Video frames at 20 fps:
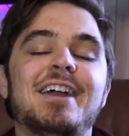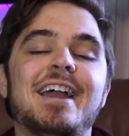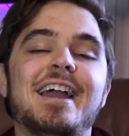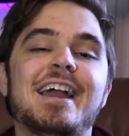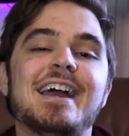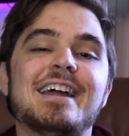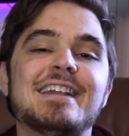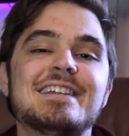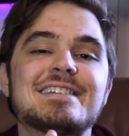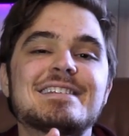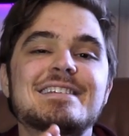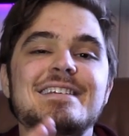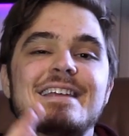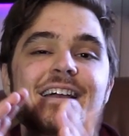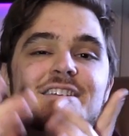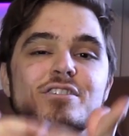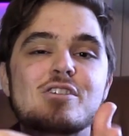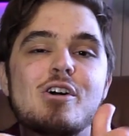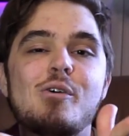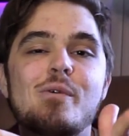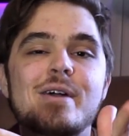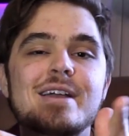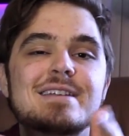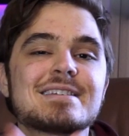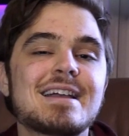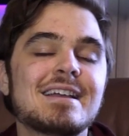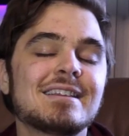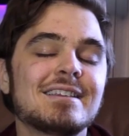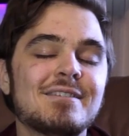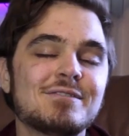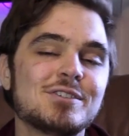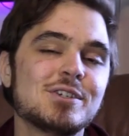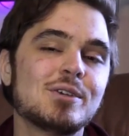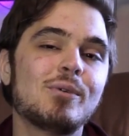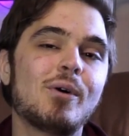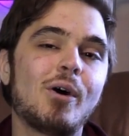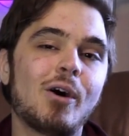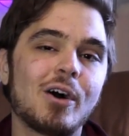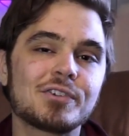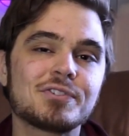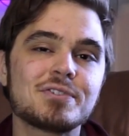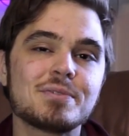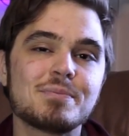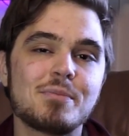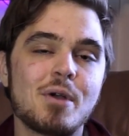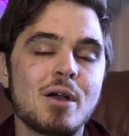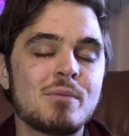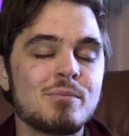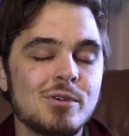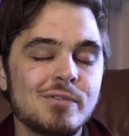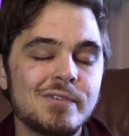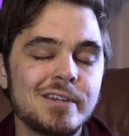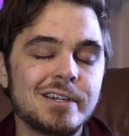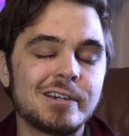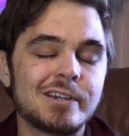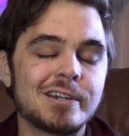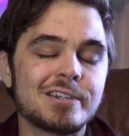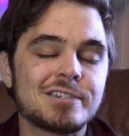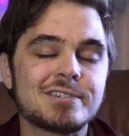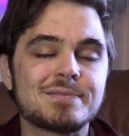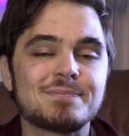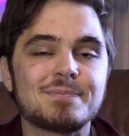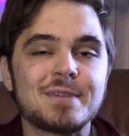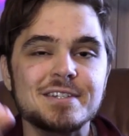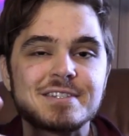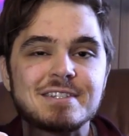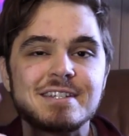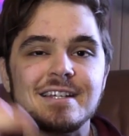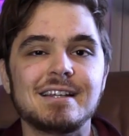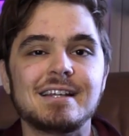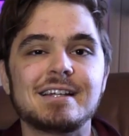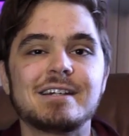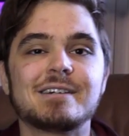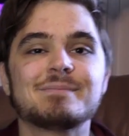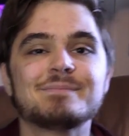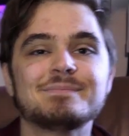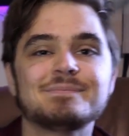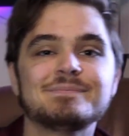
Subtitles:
And as always, I love you, awesome movie nerds. I'll see you later.